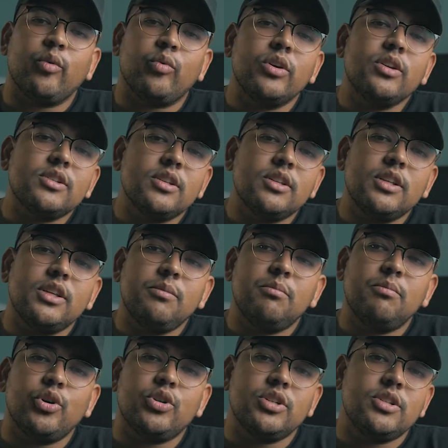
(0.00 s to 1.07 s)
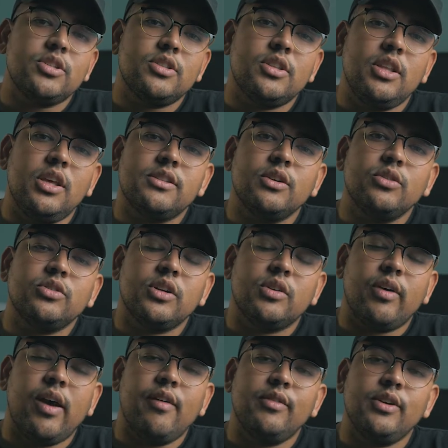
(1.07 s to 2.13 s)
recently purchased the
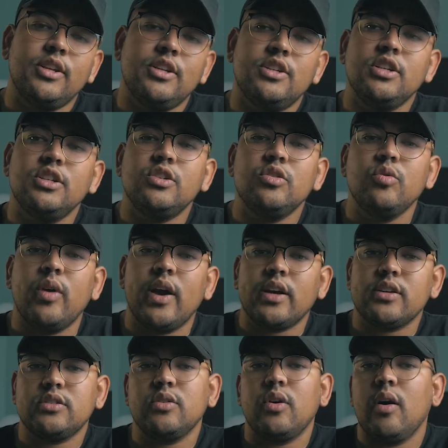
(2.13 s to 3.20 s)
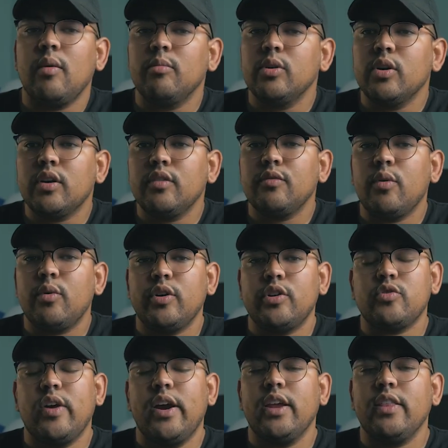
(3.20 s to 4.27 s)
Tilt-A-Gravity G2X, so I'm looking forward to
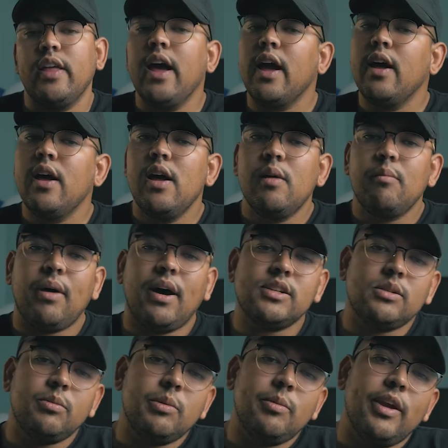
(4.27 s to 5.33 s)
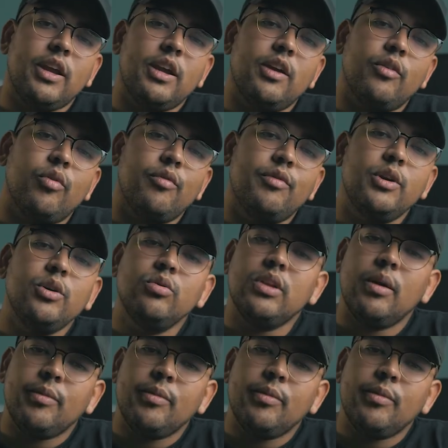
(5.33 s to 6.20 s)
trying that, possibly making a review.